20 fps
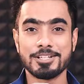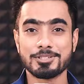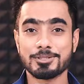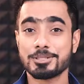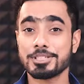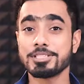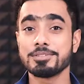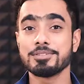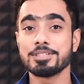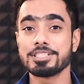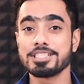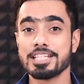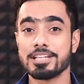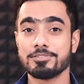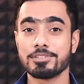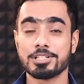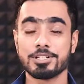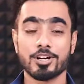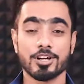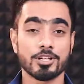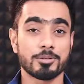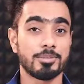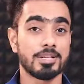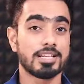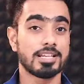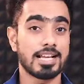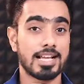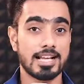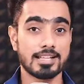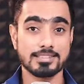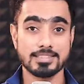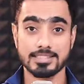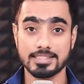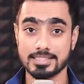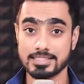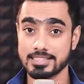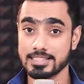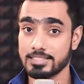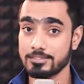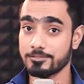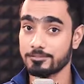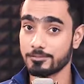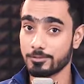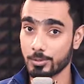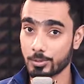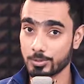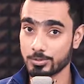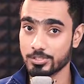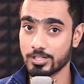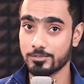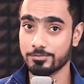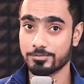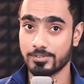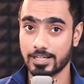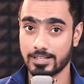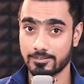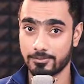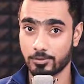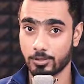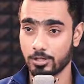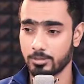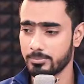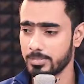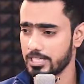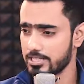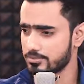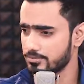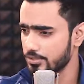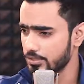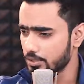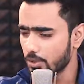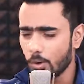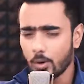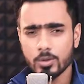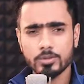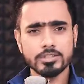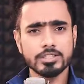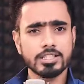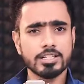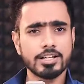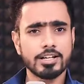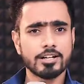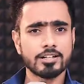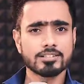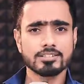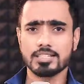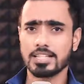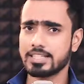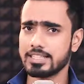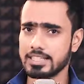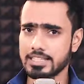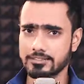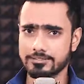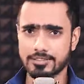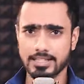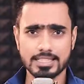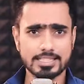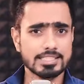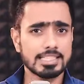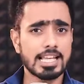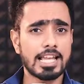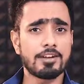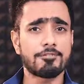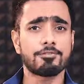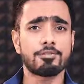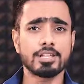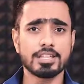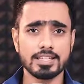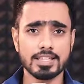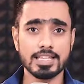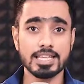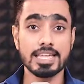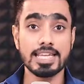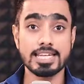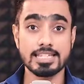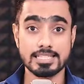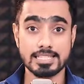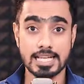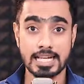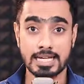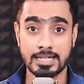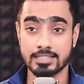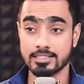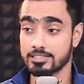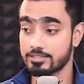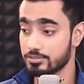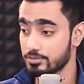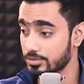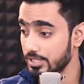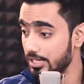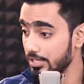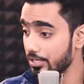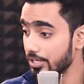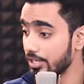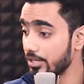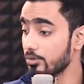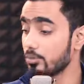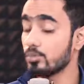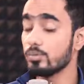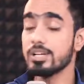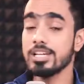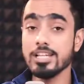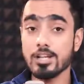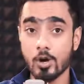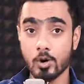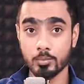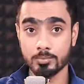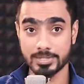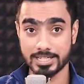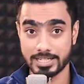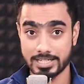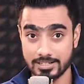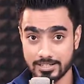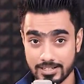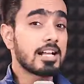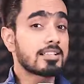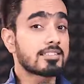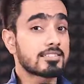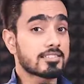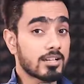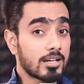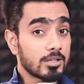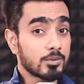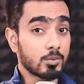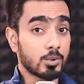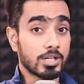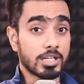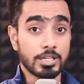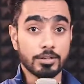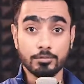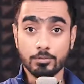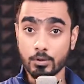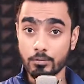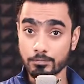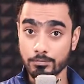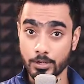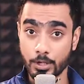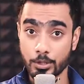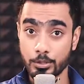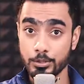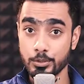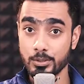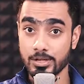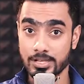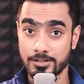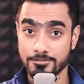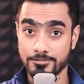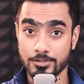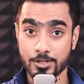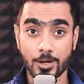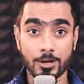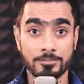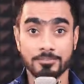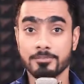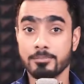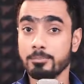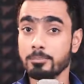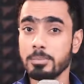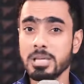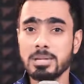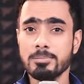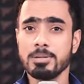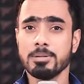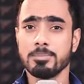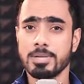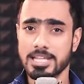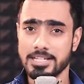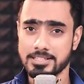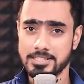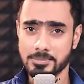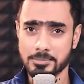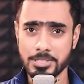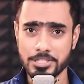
So this will save the document as it is in Photoshop file formats with all the layers and the effects, everything intact, so that you can reopen it and start working from where you left off, maybe make some